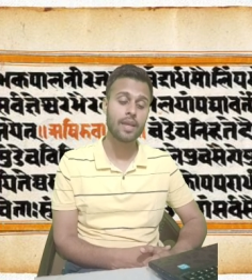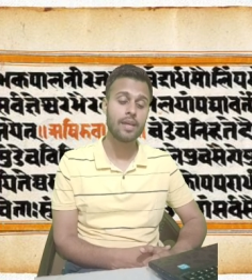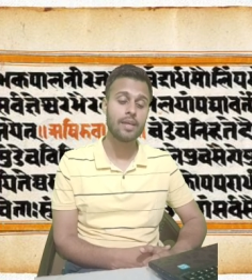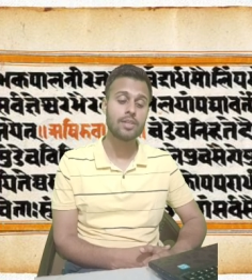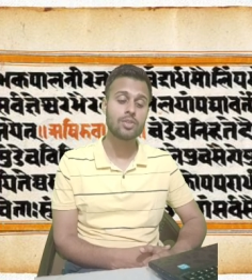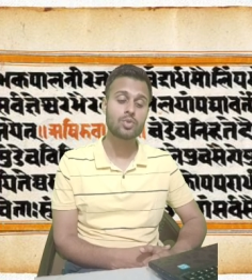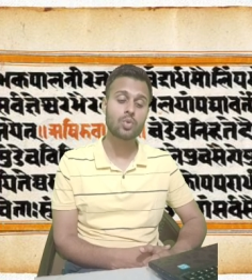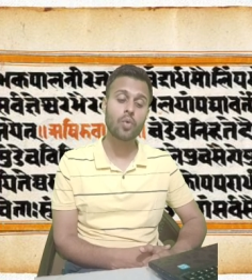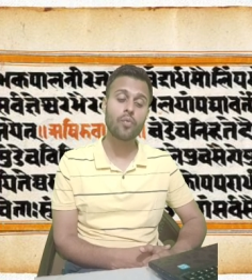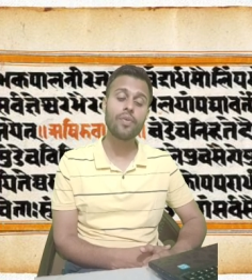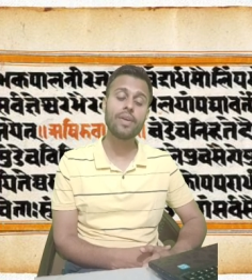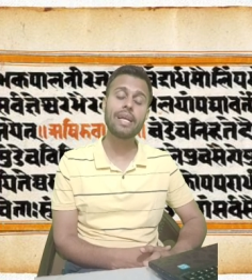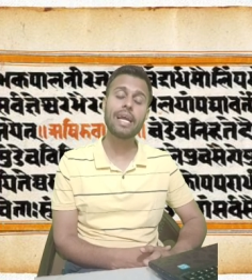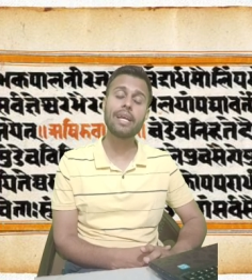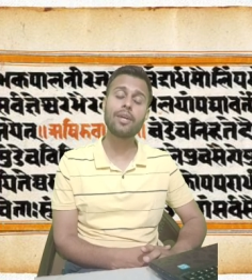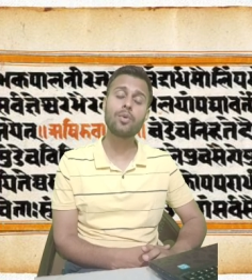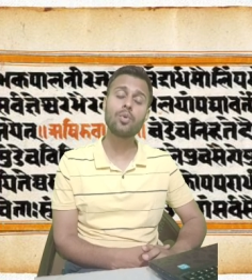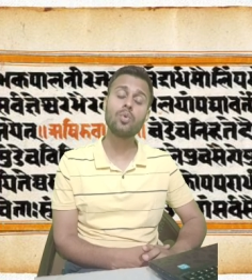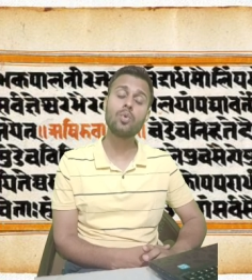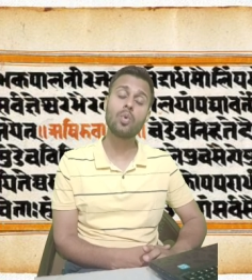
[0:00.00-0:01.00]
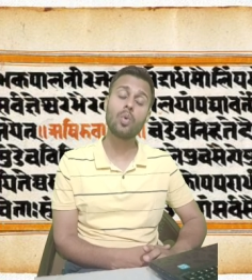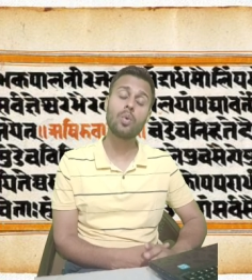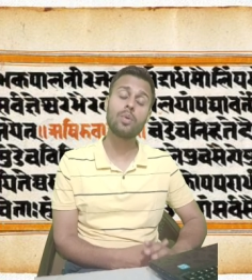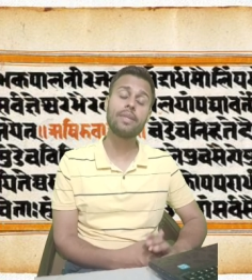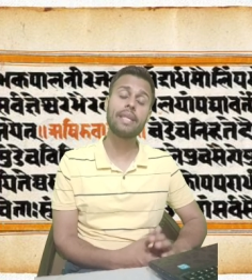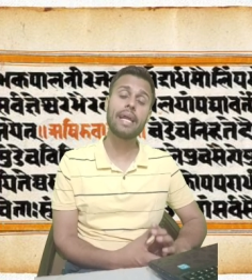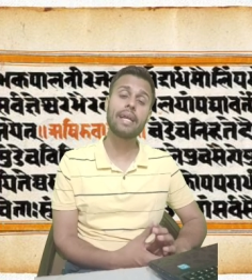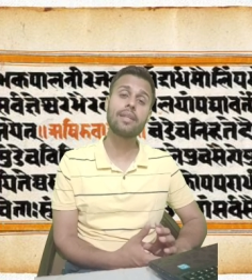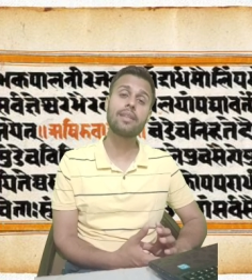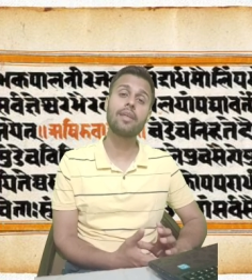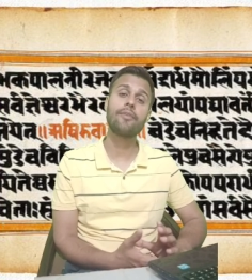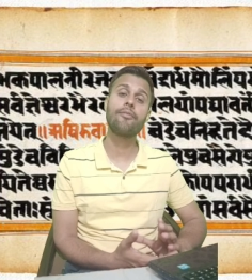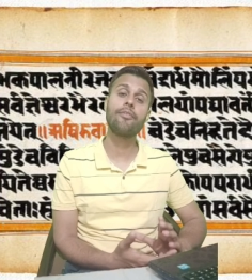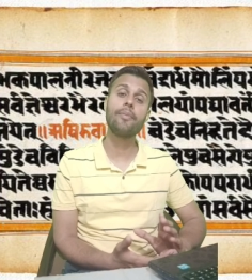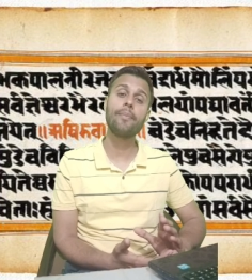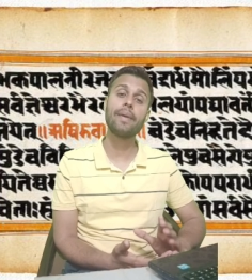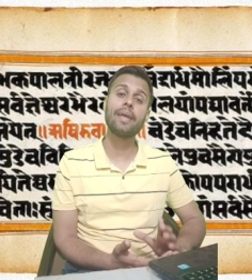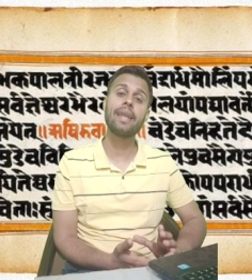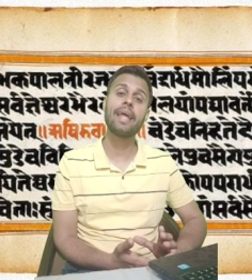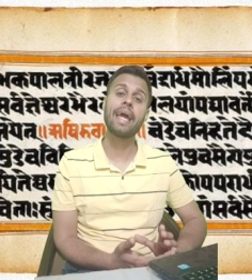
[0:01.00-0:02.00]
So we get to know that the
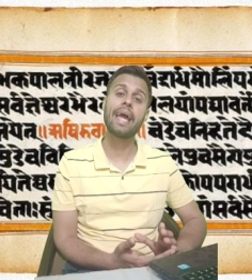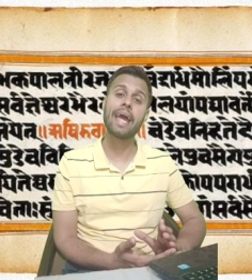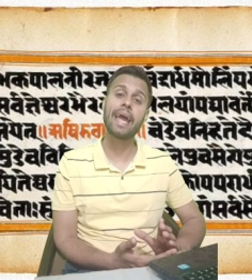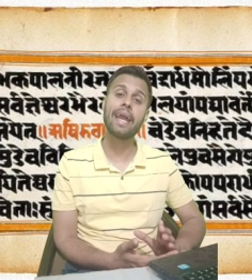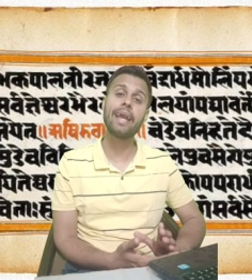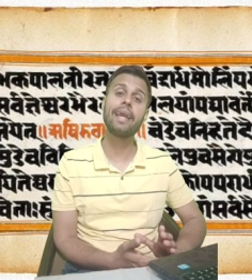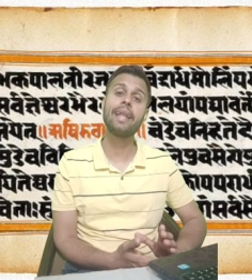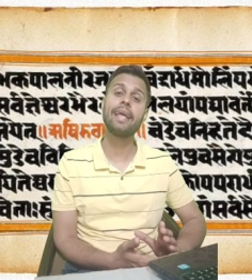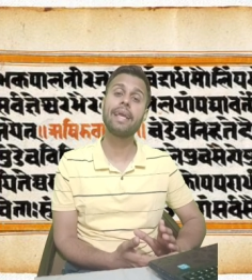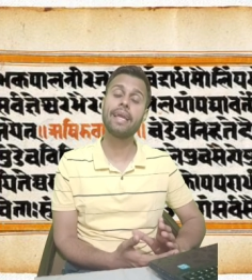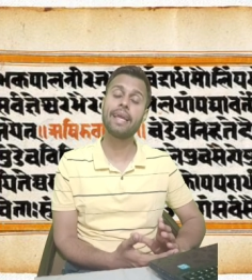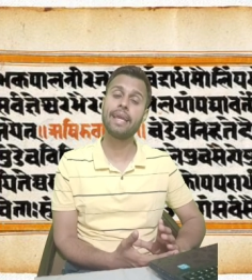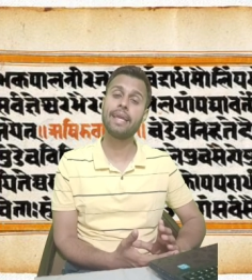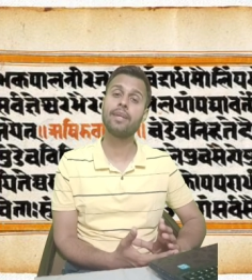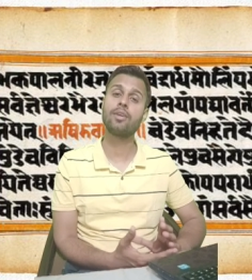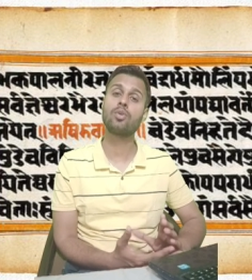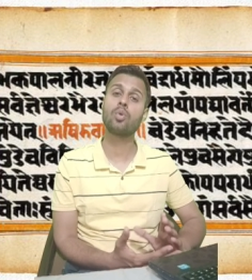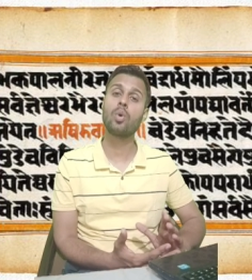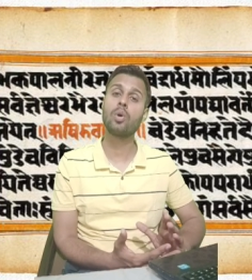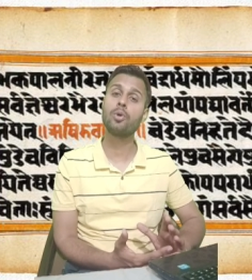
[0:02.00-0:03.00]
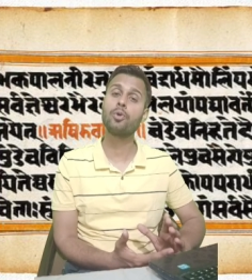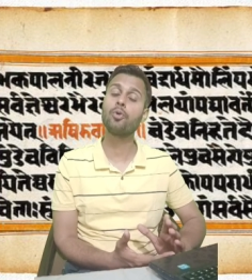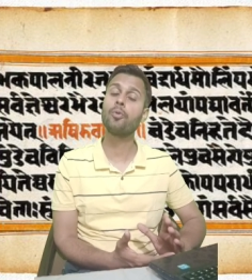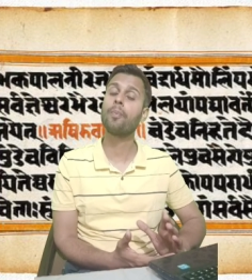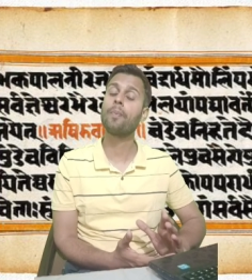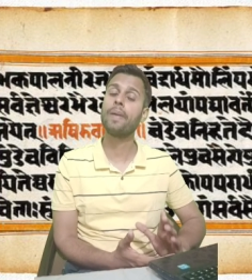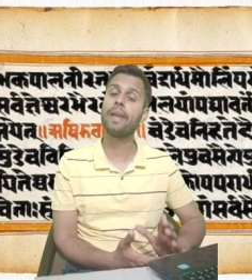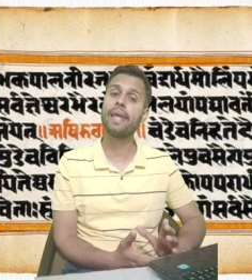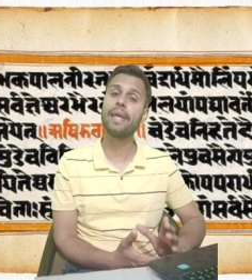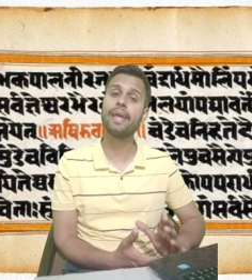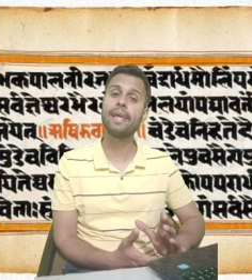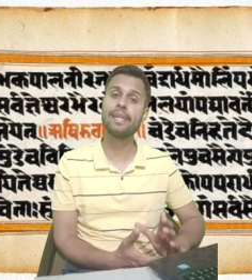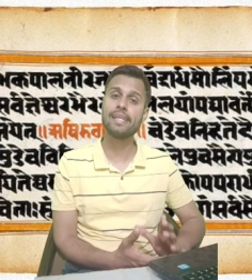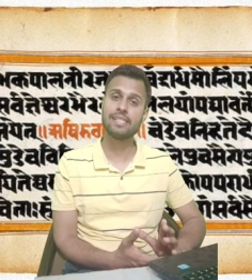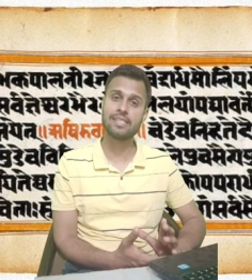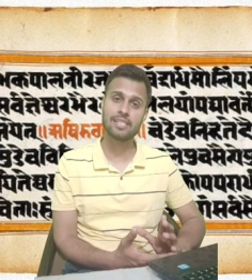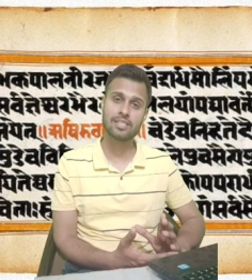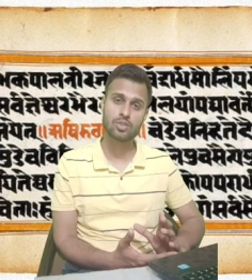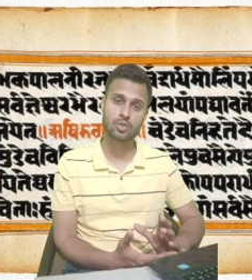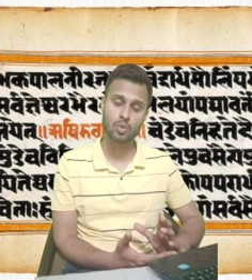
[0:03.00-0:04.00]
women had a role to play
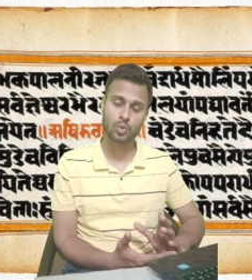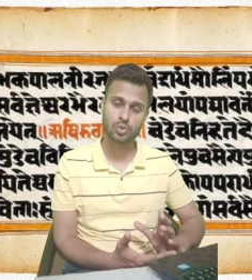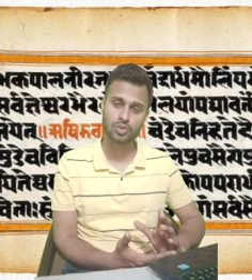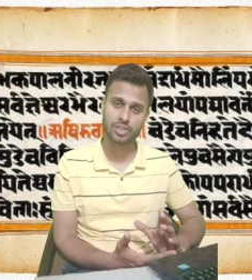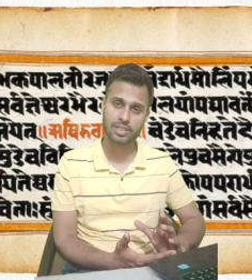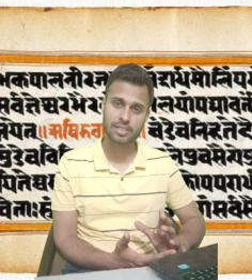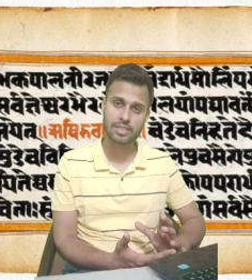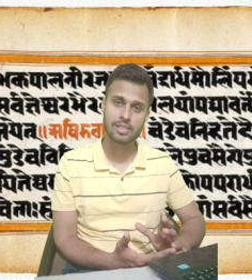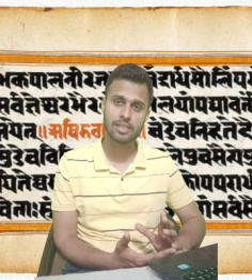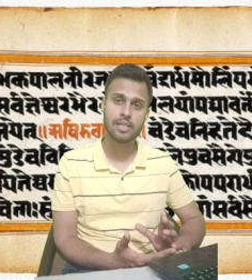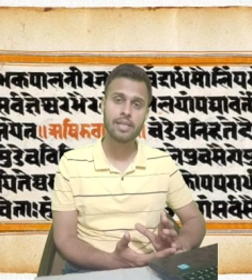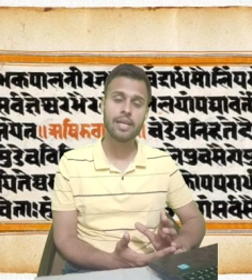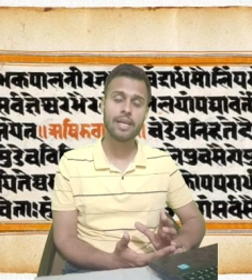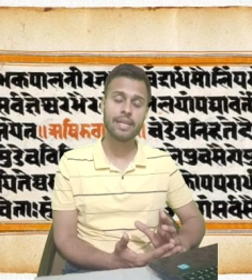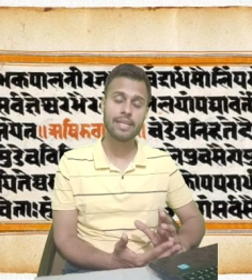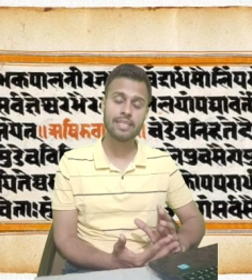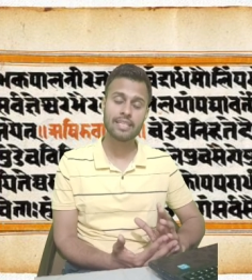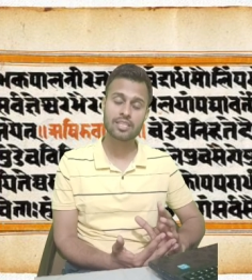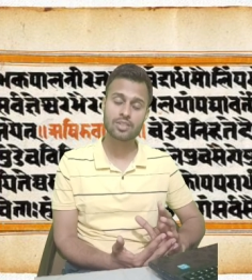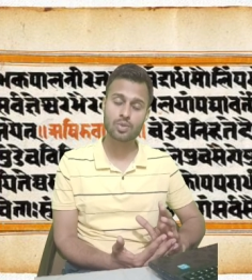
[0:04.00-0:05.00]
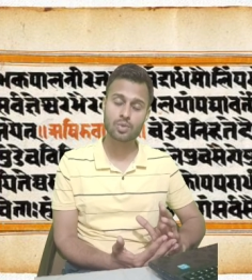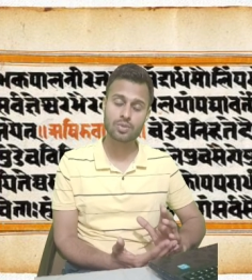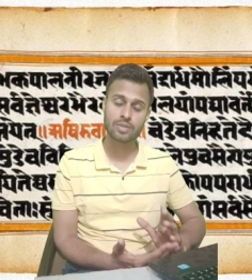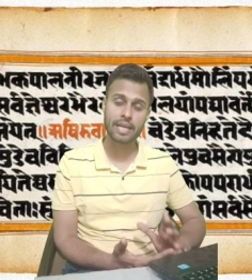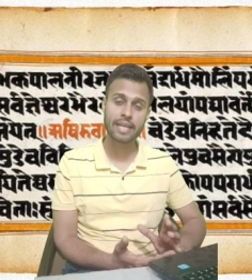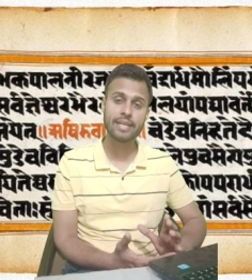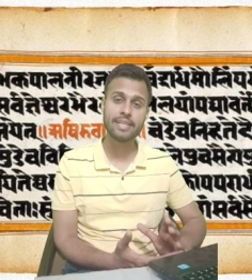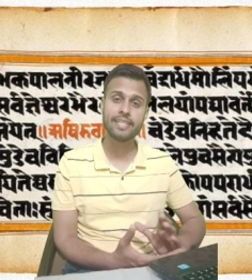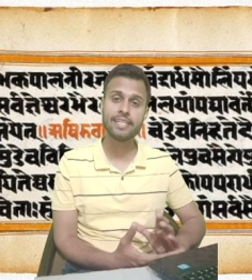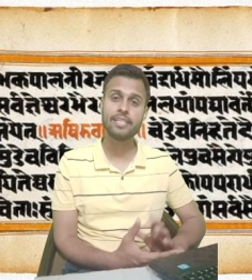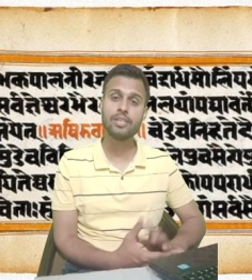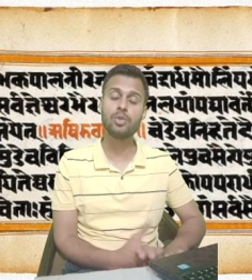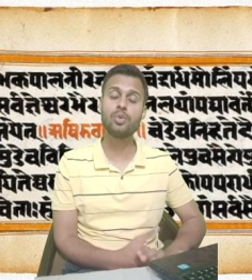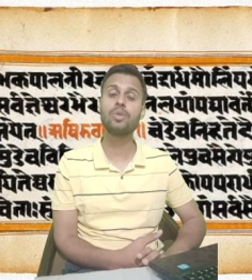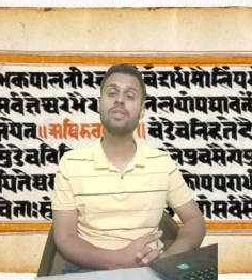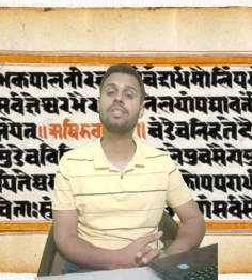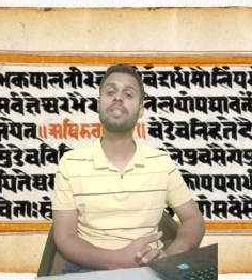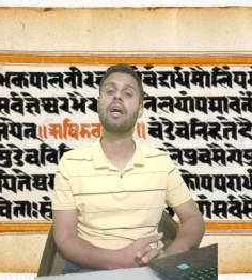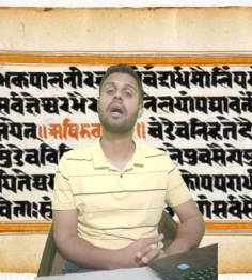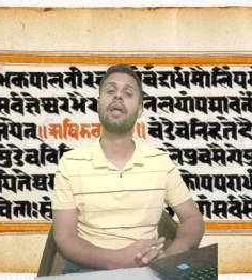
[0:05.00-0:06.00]
in the society
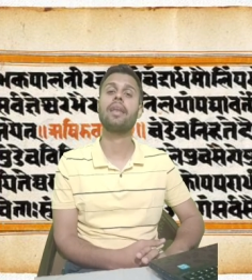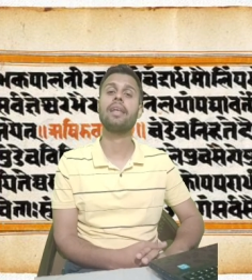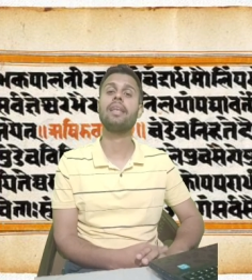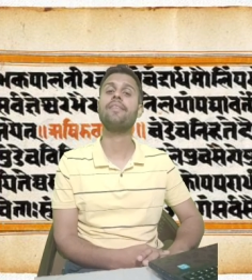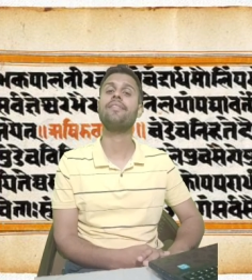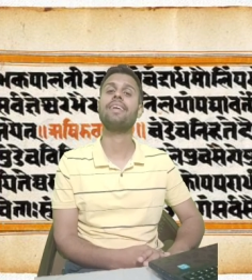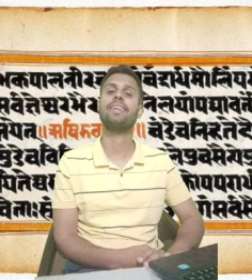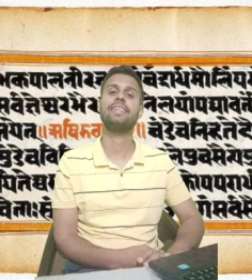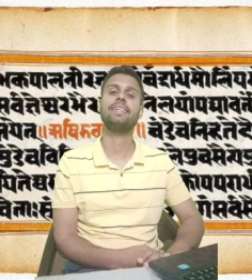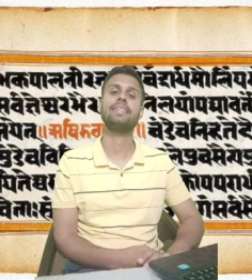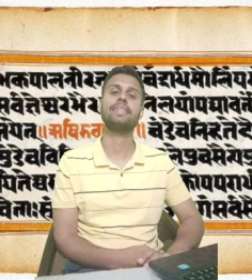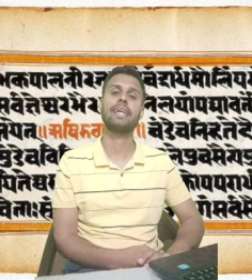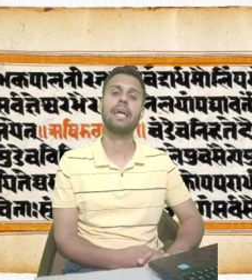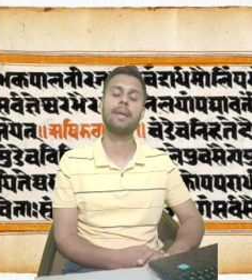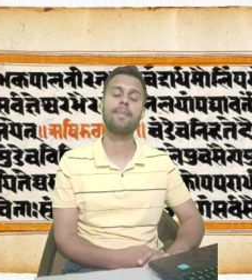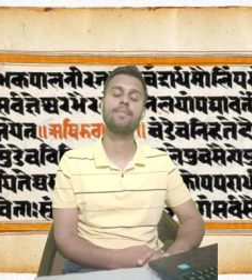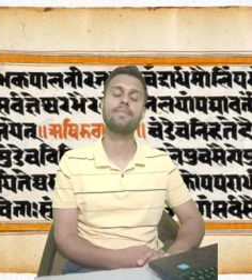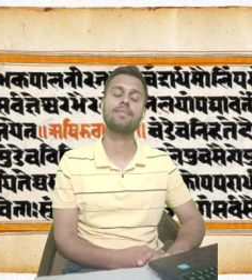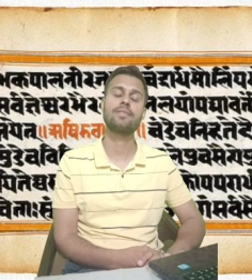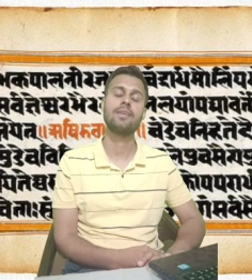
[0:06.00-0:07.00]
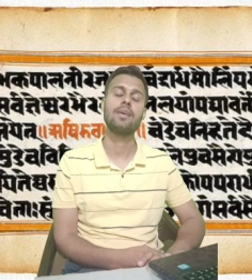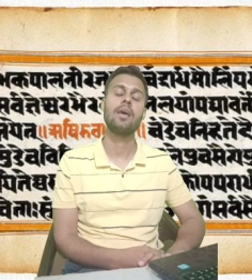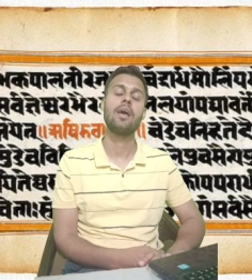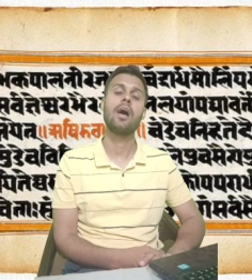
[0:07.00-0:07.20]
during the early Vedic times.